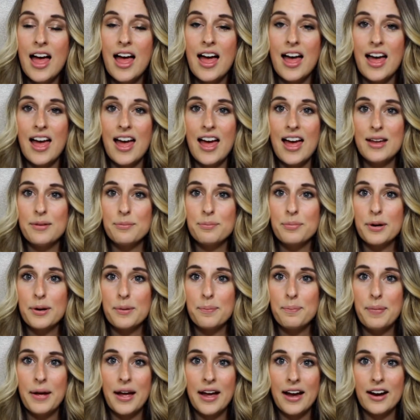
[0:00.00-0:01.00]
and
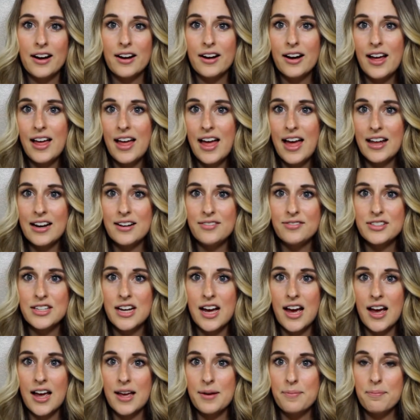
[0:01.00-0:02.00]
prepare ahead of
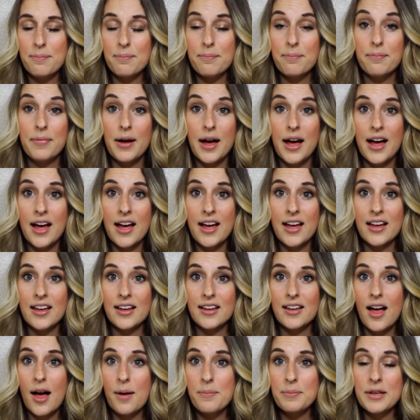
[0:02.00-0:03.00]
time by
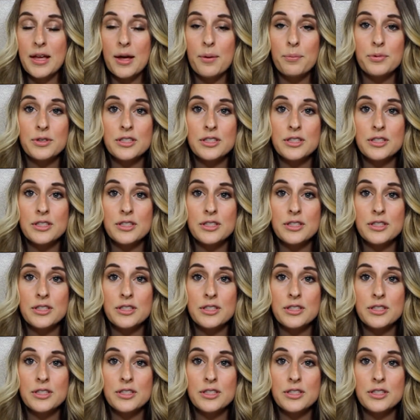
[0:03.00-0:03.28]
coming up with